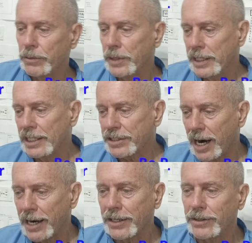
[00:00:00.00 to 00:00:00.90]
In this
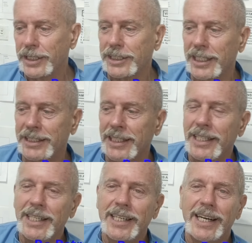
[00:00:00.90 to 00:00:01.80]
article, it says
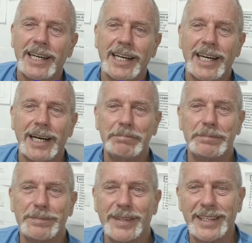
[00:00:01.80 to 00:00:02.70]

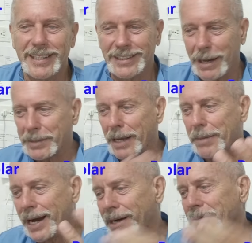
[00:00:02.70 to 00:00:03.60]
something
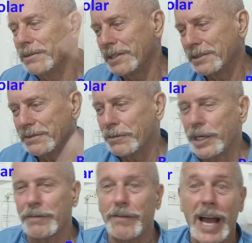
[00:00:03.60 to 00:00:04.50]
about we
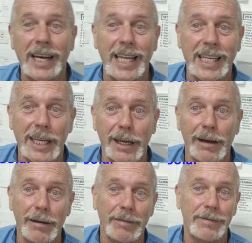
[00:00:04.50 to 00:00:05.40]
can finally
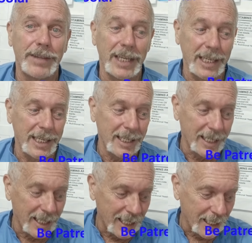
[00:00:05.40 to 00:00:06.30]
give the
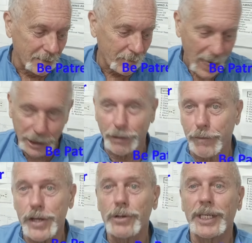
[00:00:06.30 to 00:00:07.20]
fossil
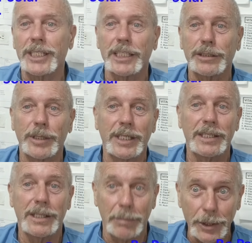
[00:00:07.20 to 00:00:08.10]
fuel
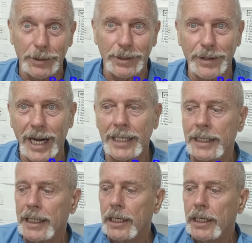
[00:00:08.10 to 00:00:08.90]
industry the boot, right?